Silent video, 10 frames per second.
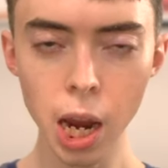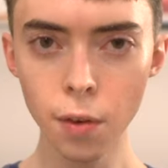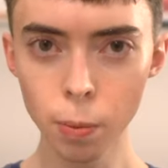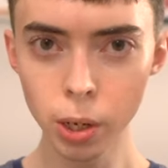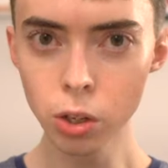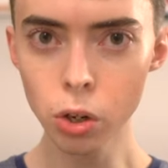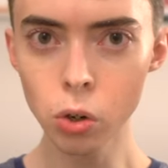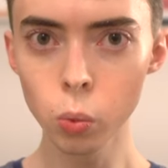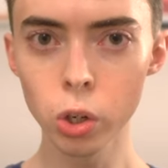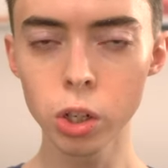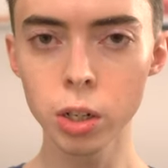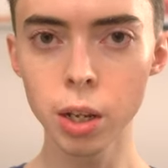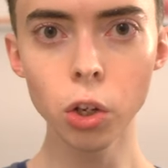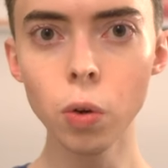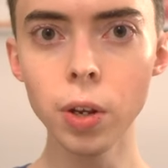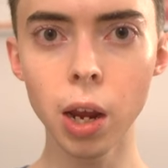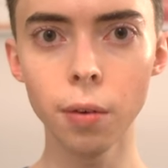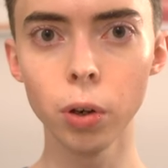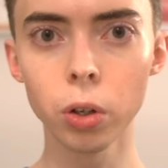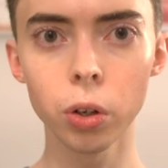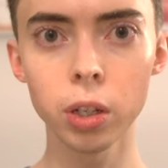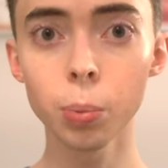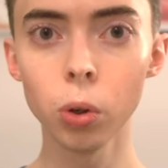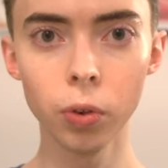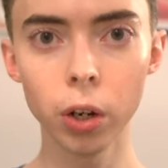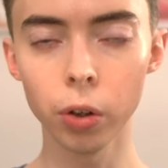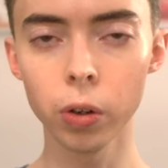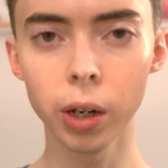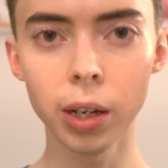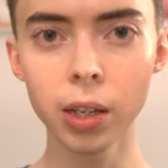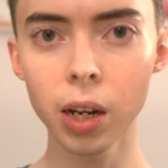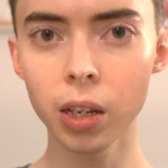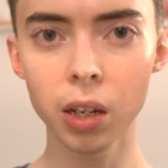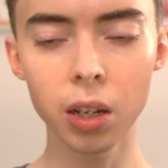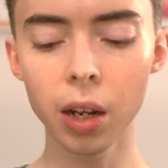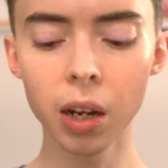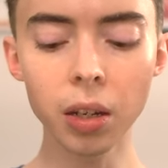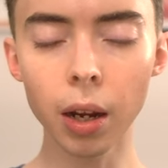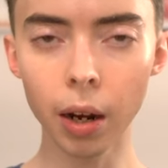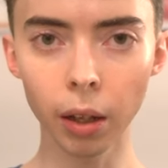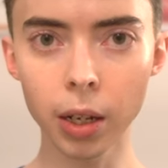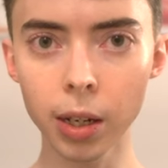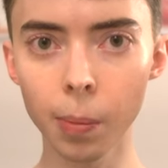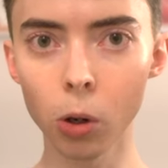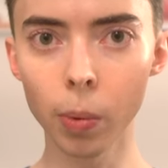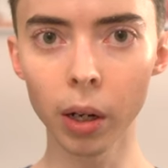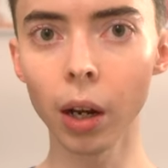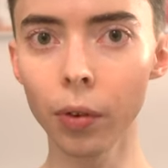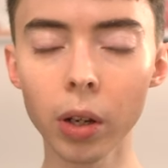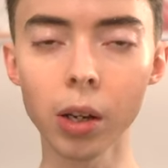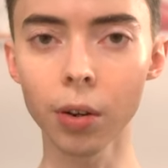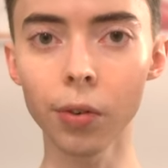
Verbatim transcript: avobenzone, which is a UVA filter that's approved here in the United States. It isn't highly stable, but it definitely is